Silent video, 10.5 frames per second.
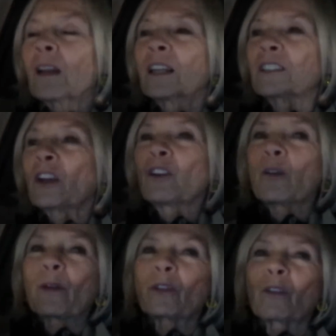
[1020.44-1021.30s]
I don't
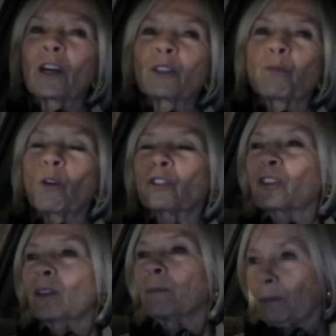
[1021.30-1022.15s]
know whether I'd
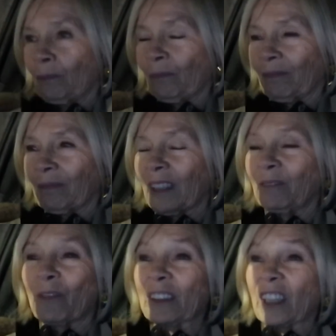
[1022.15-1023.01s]
watch them.
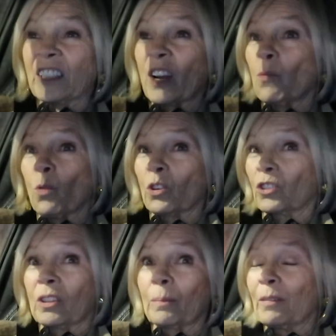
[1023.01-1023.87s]
In fact, I don't
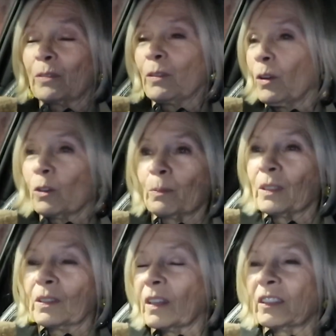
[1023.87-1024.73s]
watch them every
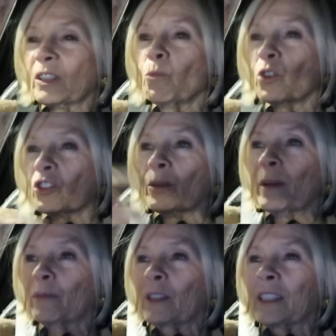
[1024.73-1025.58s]
Vlogmas. I don't watch them
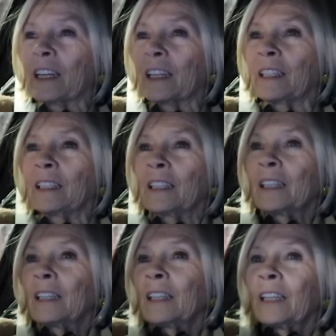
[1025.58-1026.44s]
every day.
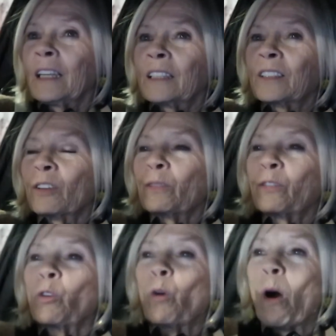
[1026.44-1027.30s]
So
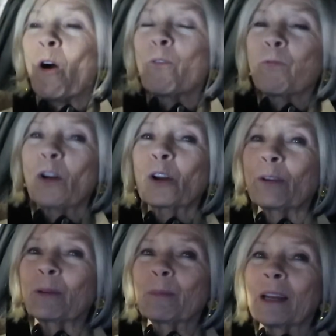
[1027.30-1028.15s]
if you are
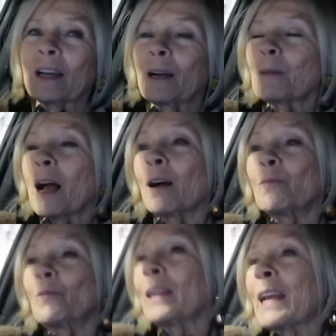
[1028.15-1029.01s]
following me,
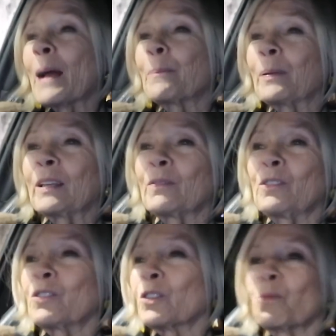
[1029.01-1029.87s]
I'm really happy if
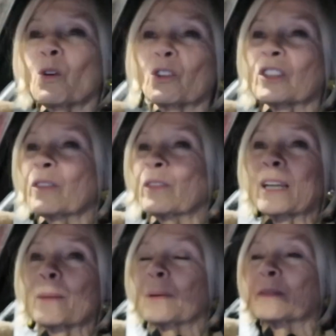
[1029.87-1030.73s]
you just watch every
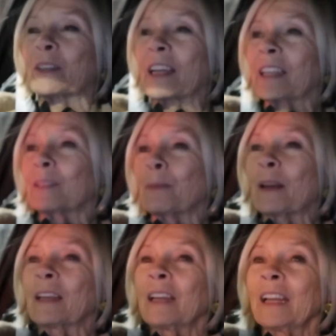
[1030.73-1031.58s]
couple of days,
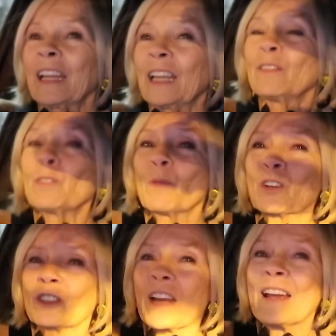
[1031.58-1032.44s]
but if you
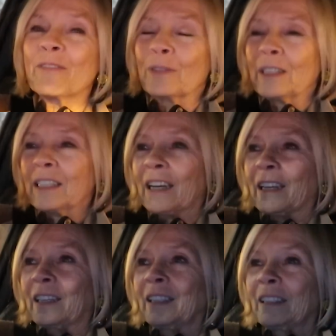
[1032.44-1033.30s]
watch every
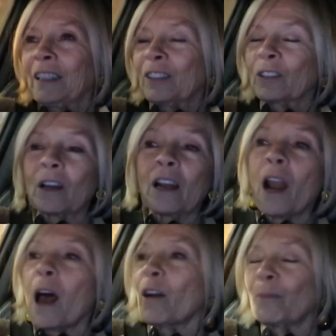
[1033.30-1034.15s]
day, because I
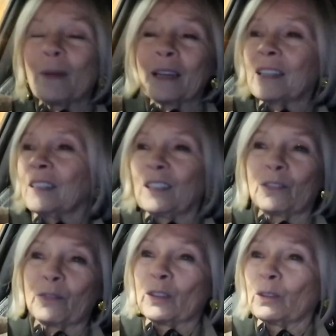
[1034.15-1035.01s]
love making
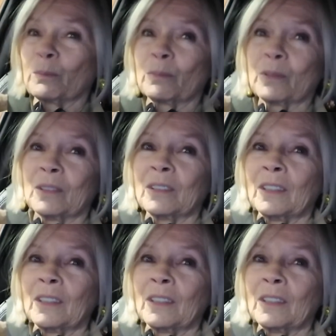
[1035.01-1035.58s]
these films.